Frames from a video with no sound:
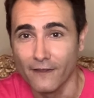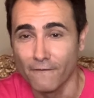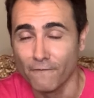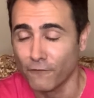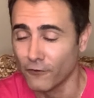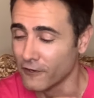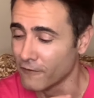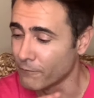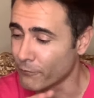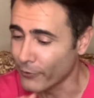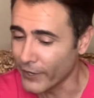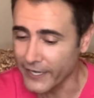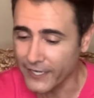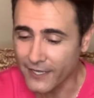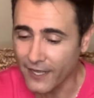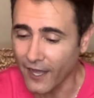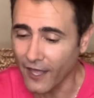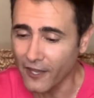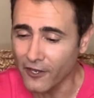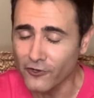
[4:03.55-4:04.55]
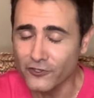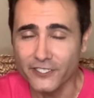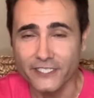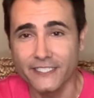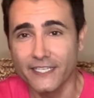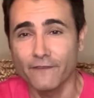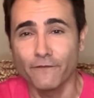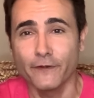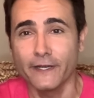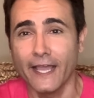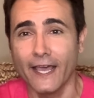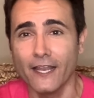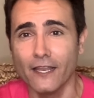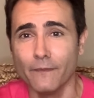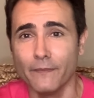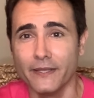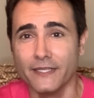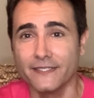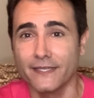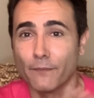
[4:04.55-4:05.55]
full of bright colors and different
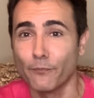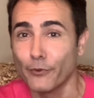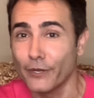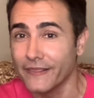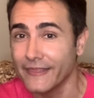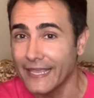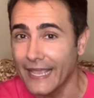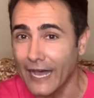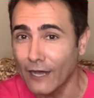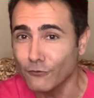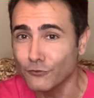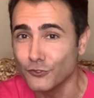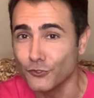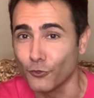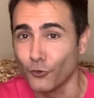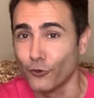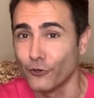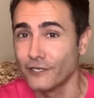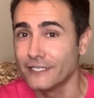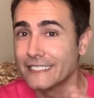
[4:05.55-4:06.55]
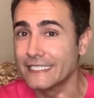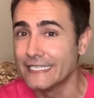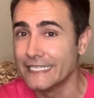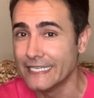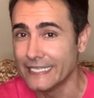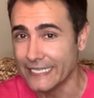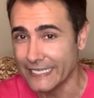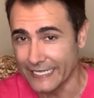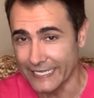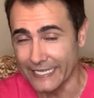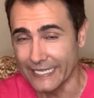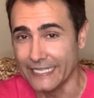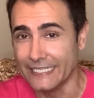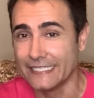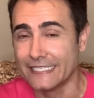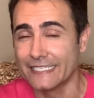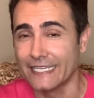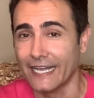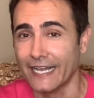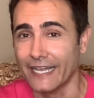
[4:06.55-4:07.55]
elements that bring the outdoors
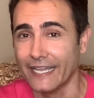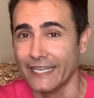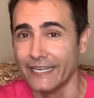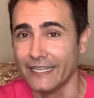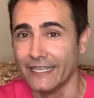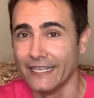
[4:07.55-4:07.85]
inside.